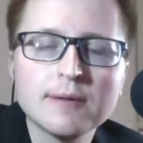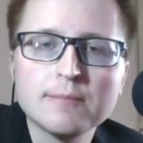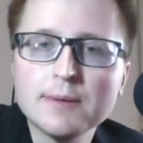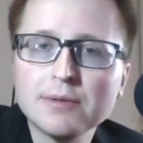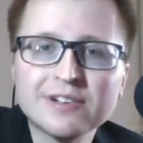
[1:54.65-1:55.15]

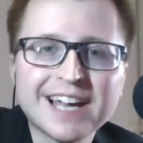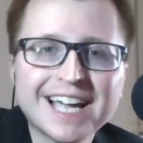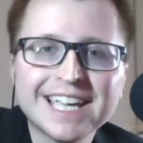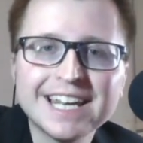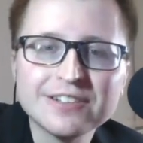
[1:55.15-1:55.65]
People are not
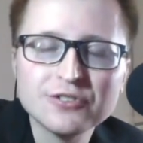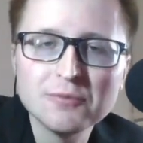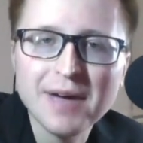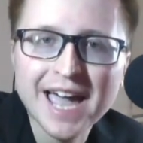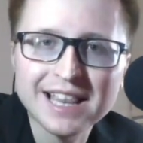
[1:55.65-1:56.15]
getting 2
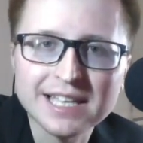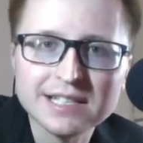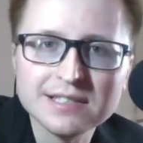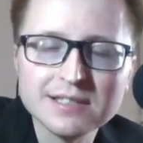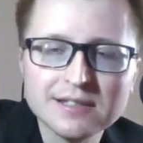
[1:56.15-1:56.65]

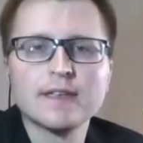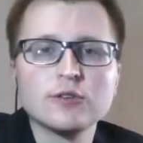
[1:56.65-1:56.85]
ballots.